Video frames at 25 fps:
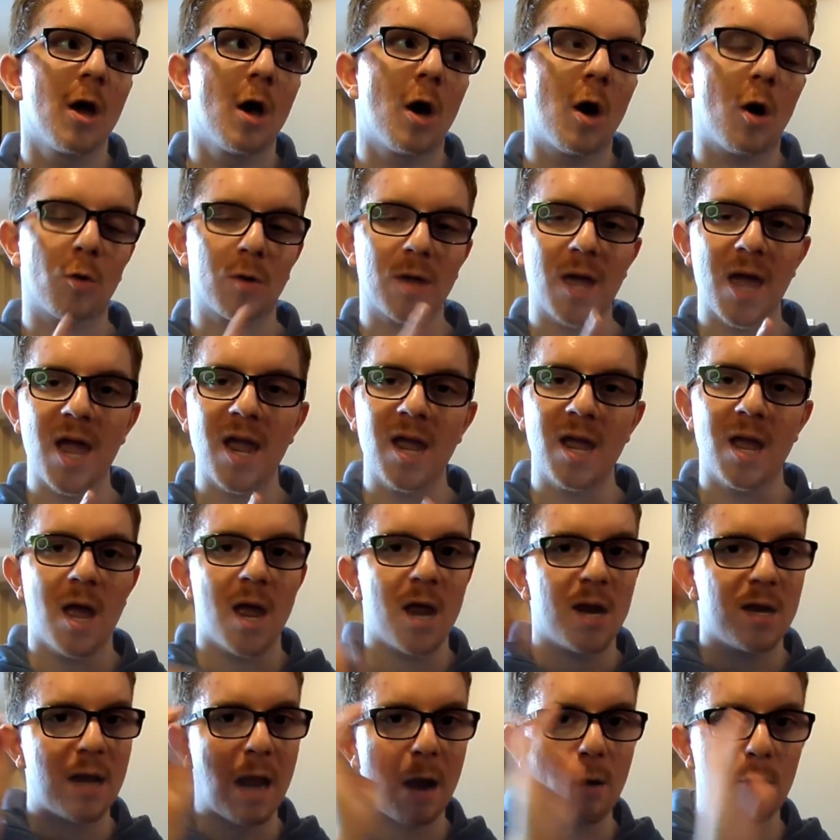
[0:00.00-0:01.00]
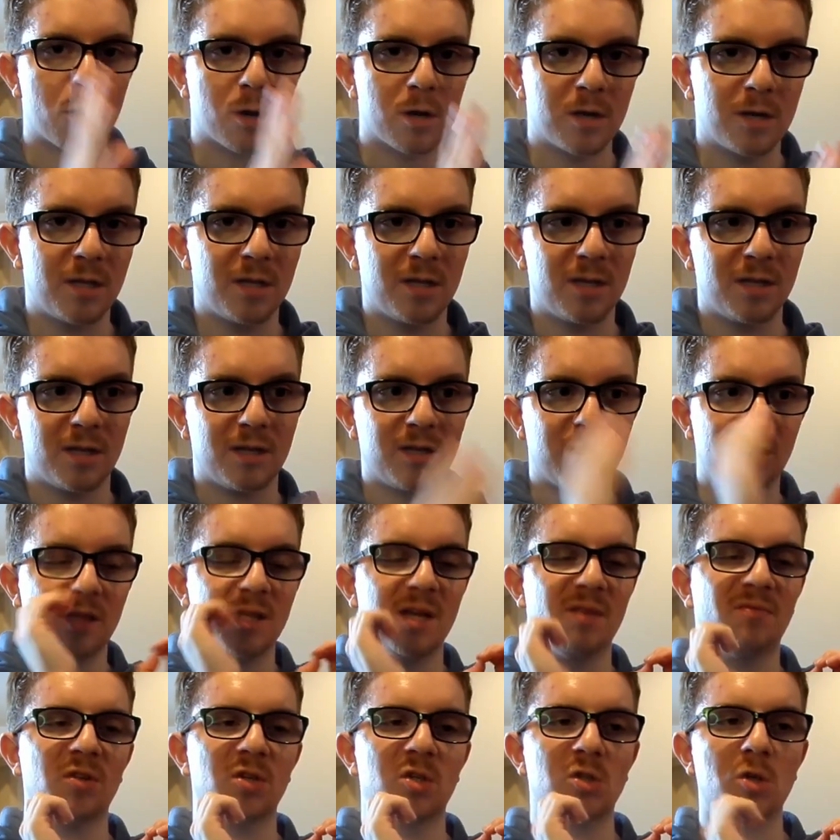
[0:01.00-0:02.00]
okay, now we're going to
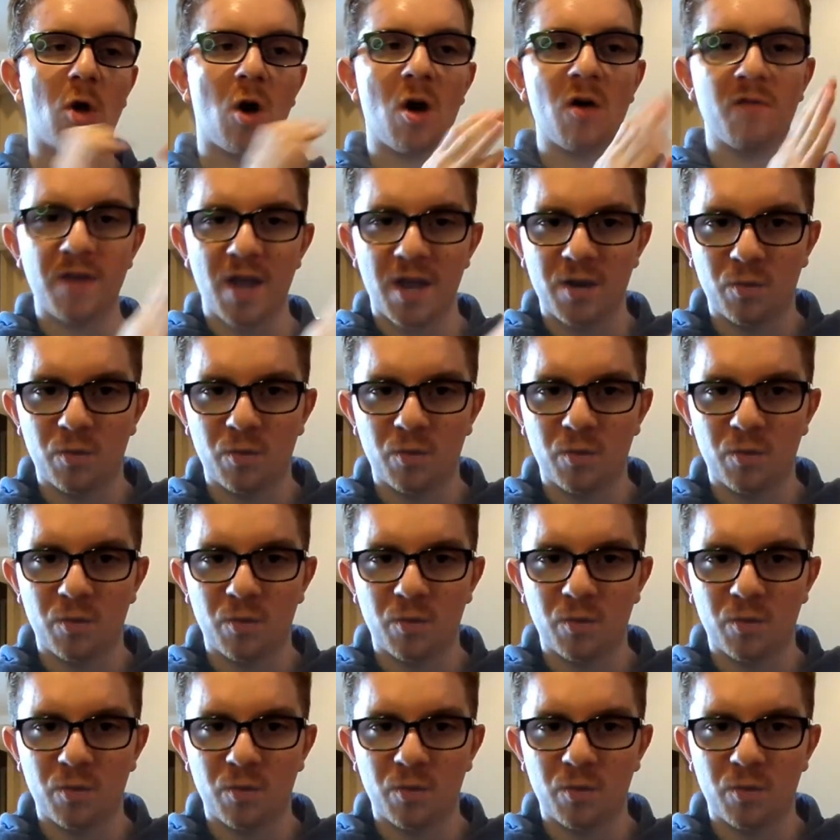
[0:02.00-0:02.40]
leave this off